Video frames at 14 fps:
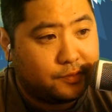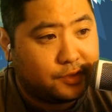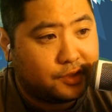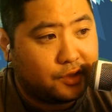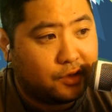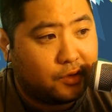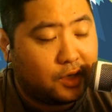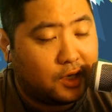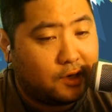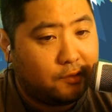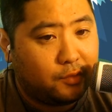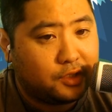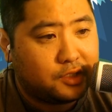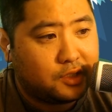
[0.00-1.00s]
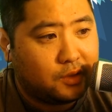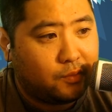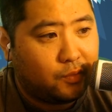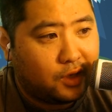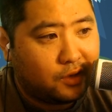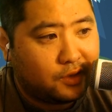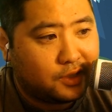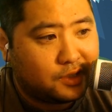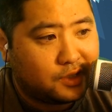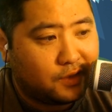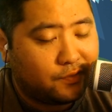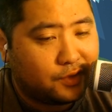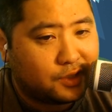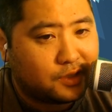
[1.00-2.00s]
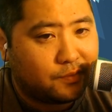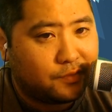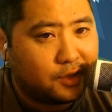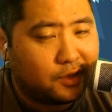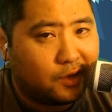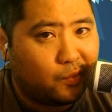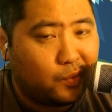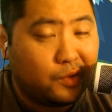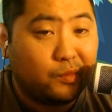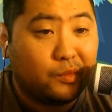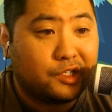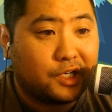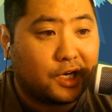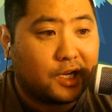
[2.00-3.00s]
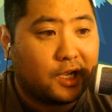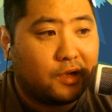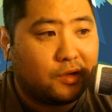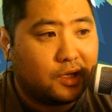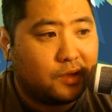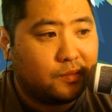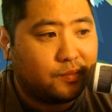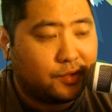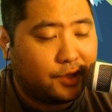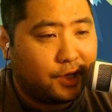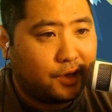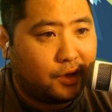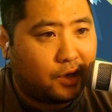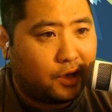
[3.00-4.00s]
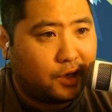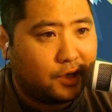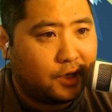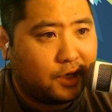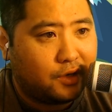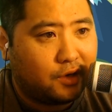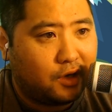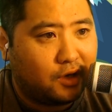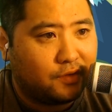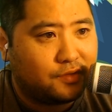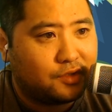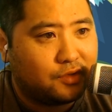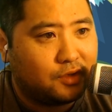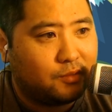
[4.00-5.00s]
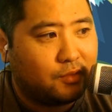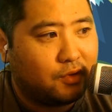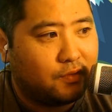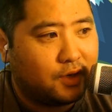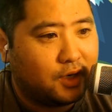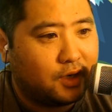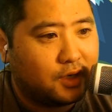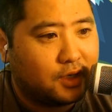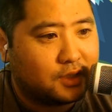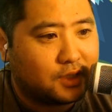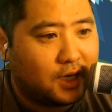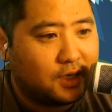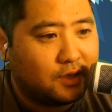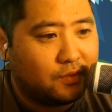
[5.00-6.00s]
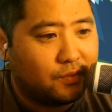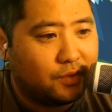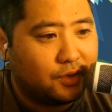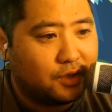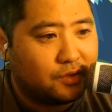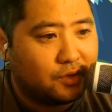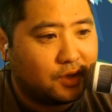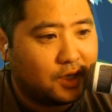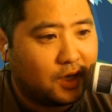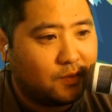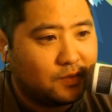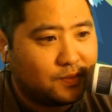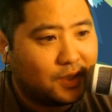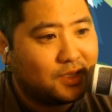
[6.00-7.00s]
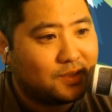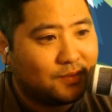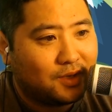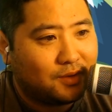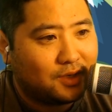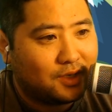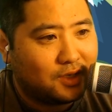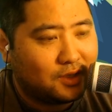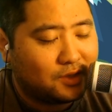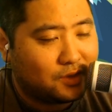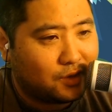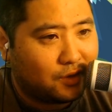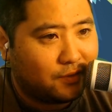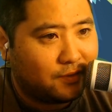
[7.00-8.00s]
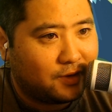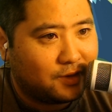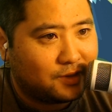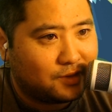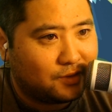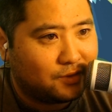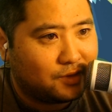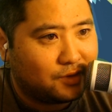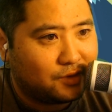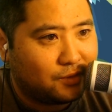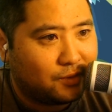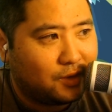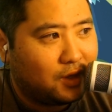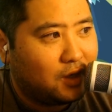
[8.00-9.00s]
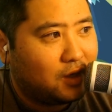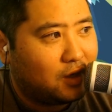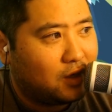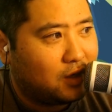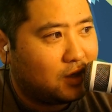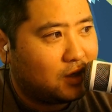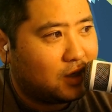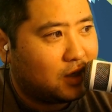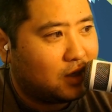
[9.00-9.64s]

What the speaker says: So I wish them well. It's definitely something that we will check out and play on and off stream over here because I did really enjoy the game. It's probably something I'm going to install very soon too and